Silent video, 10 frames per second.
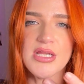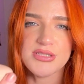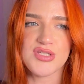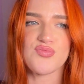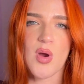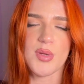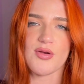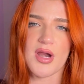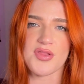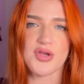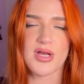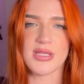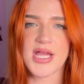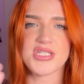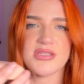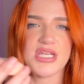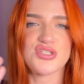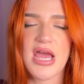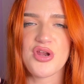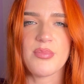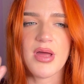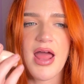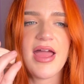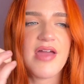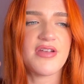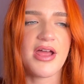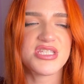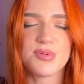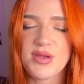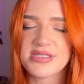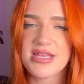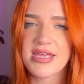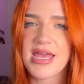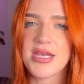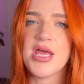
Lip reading: Just roaming around in their collection, they shatter, but I have not experienced that yet,